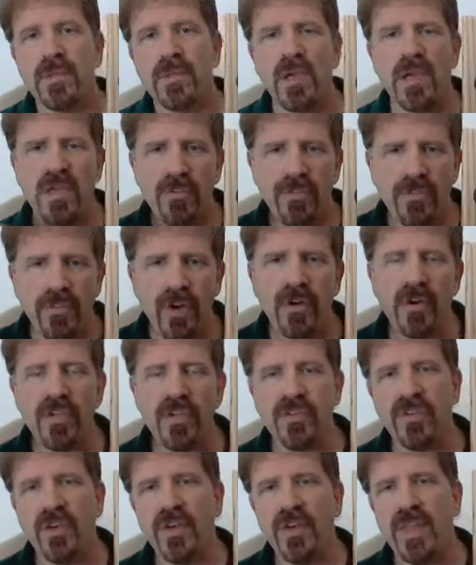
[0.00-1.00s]
You
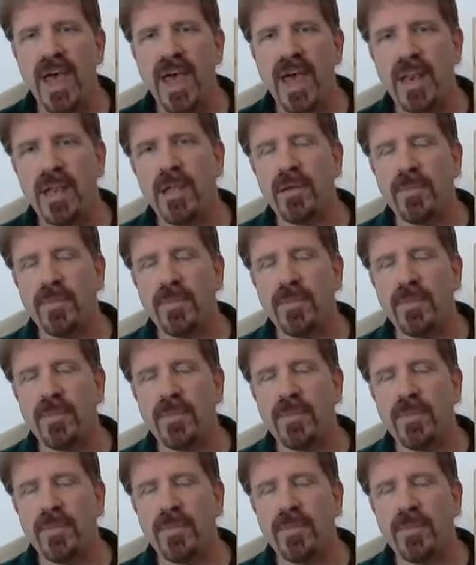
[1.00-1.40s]
focus on that.